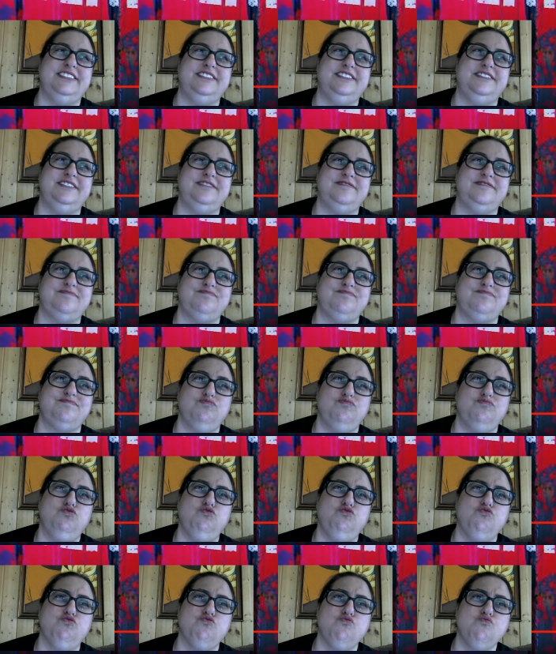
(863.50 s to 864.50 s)

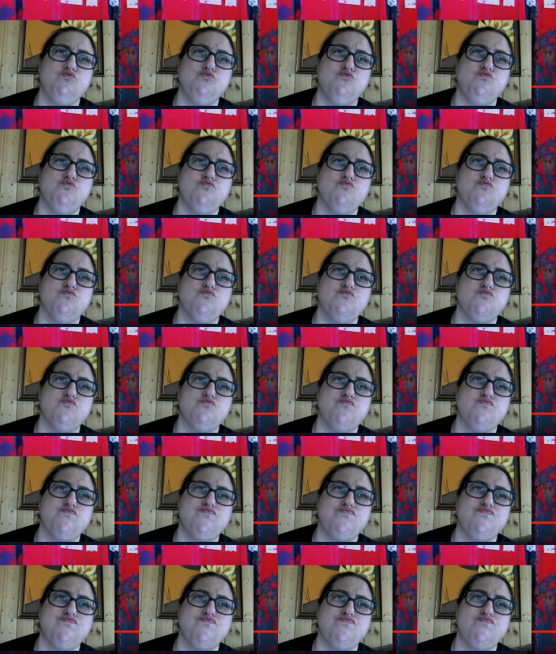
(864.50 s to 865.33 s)
Nothing is said.